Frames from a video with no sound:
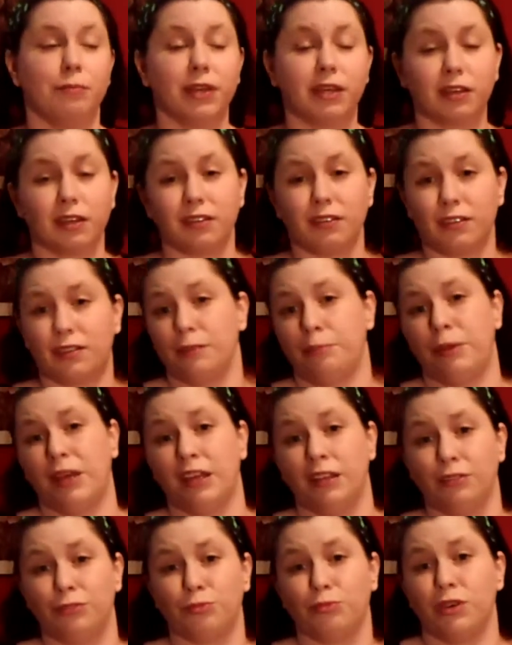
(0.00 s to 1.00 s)
Because it
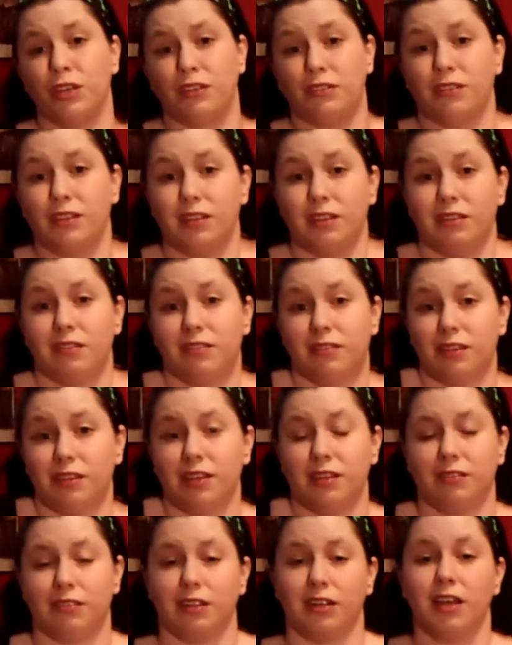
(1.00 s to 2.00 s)
depends what's in
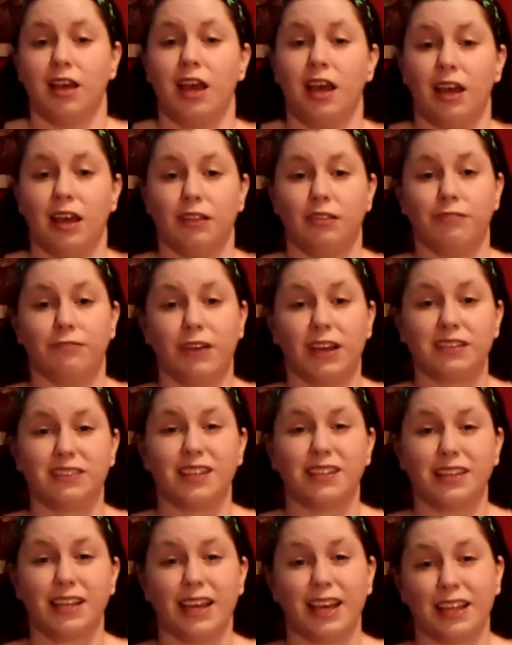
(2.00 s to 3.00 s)
season. The
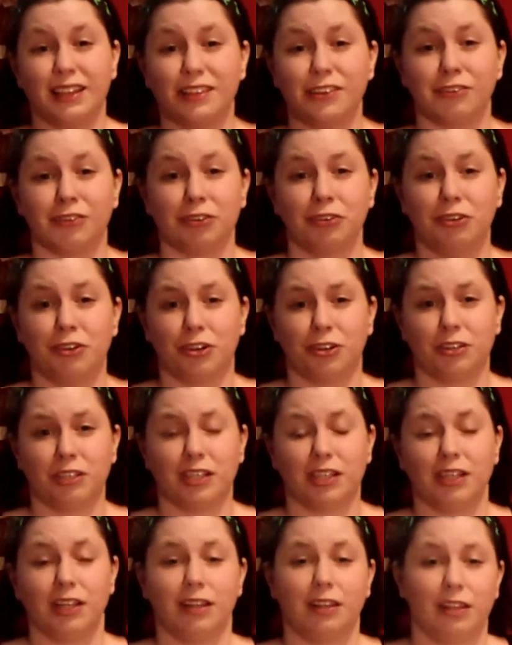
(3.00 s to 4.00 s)
fact that they had their own
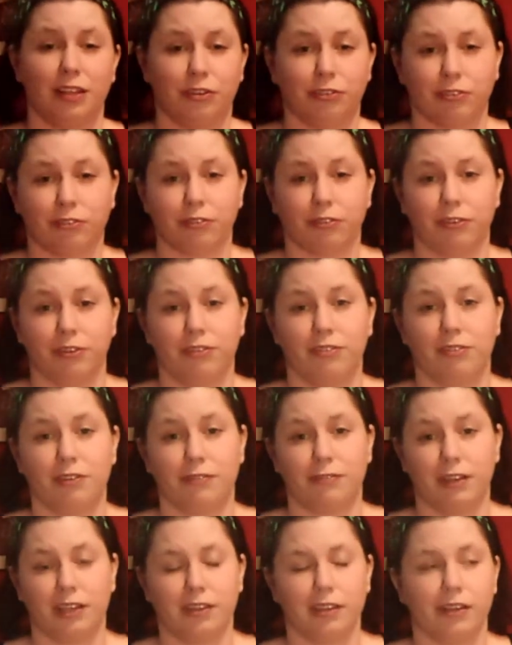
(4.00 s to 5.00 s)
garden and they grew
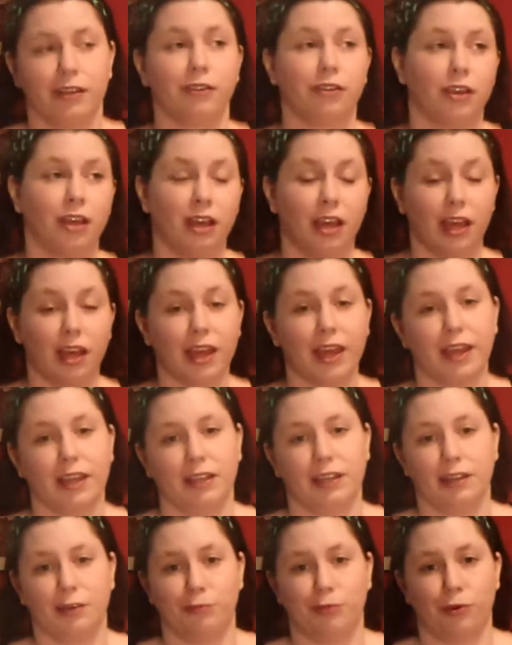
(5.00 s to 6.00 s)
stuff out there,
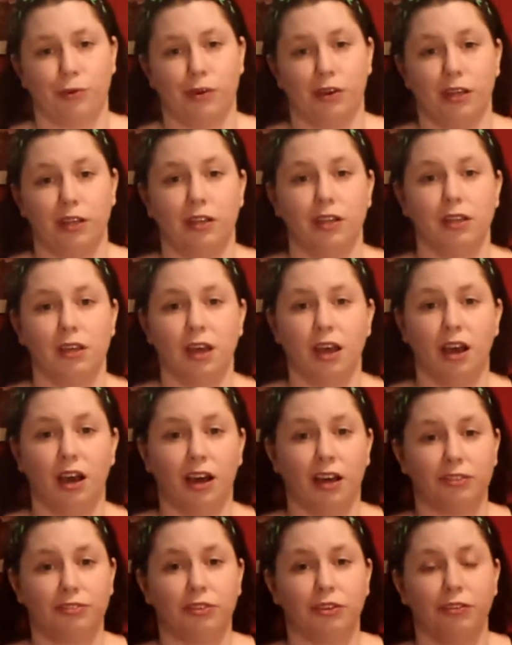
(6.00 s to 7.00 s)
number one.
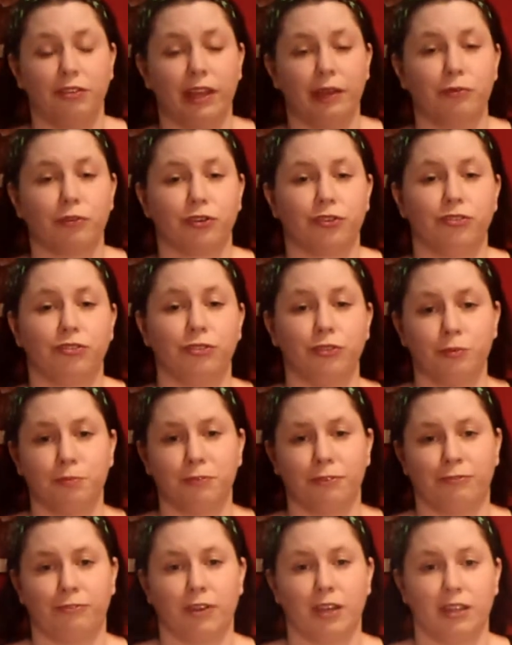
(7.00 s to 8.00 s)
Also, they were
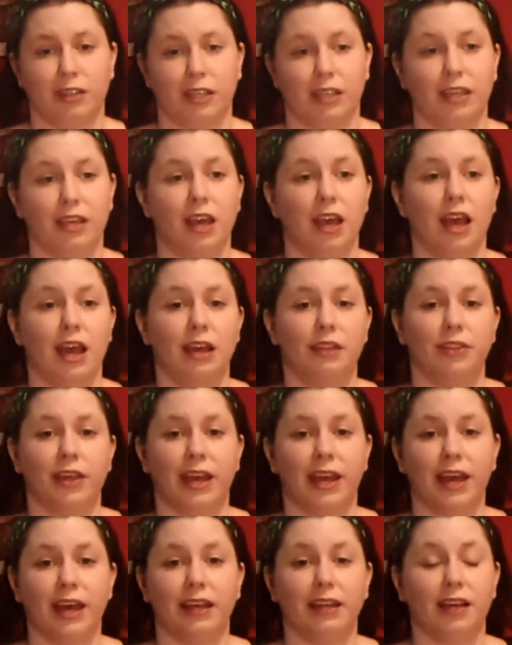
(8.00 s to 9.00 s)
super friendly.
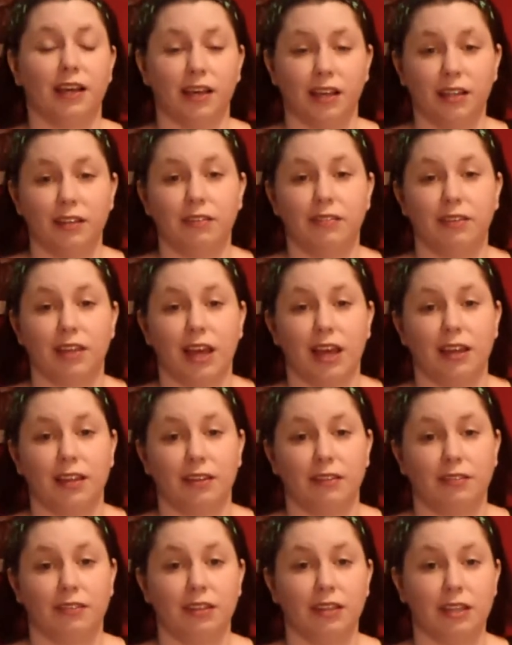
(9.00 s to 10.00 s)
They had us
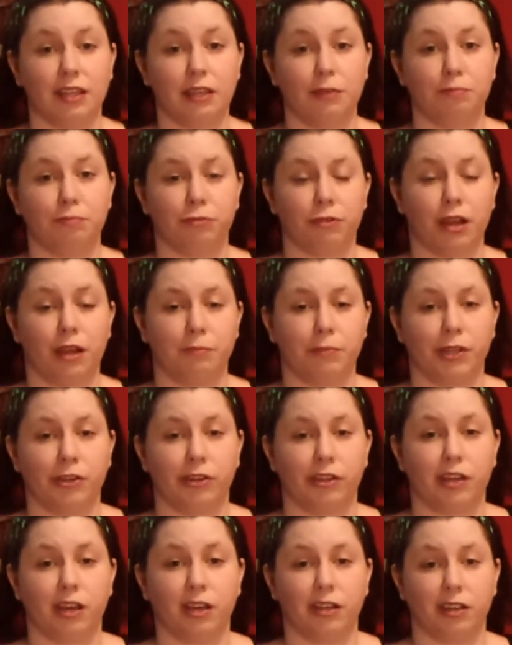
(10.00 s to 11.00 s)
as the
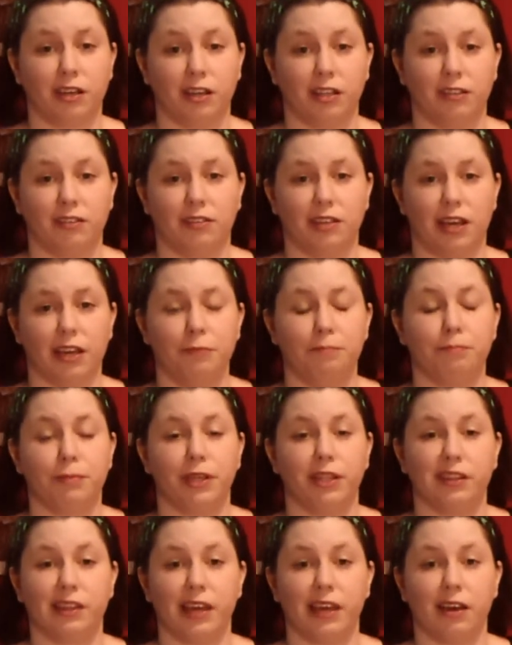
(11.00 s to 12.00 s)
primary con on site,
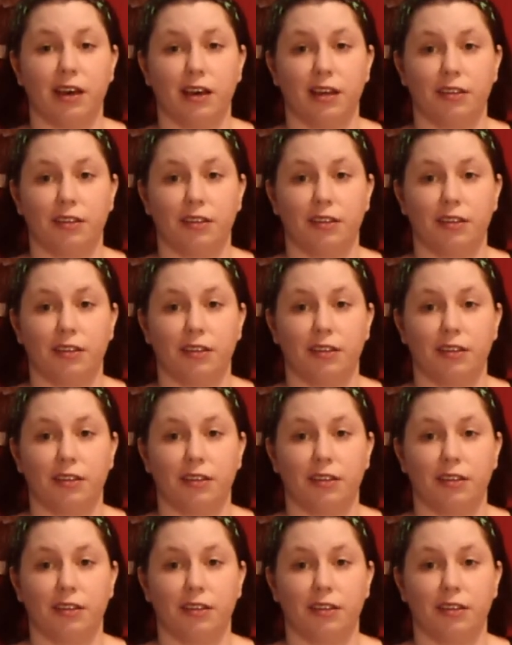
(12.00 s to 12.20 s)
but they